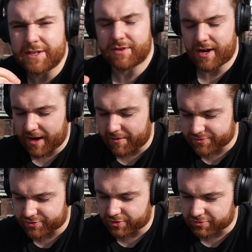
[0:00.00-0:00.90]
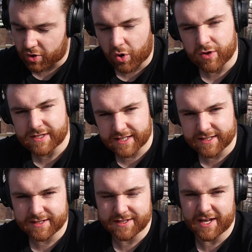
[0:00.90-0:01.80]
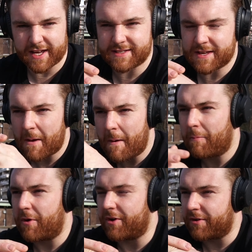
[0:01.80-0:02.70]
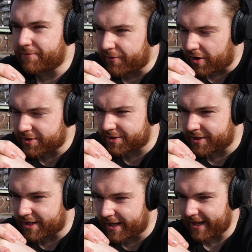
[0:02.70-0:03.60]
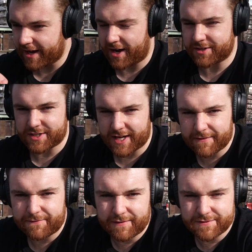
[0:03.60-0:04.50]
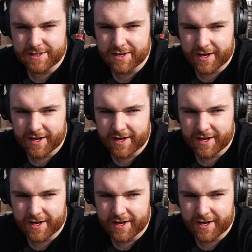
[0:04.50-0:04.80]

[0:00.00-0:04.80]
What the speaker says: I went through the whole 60 days, but unfortunately on day 59,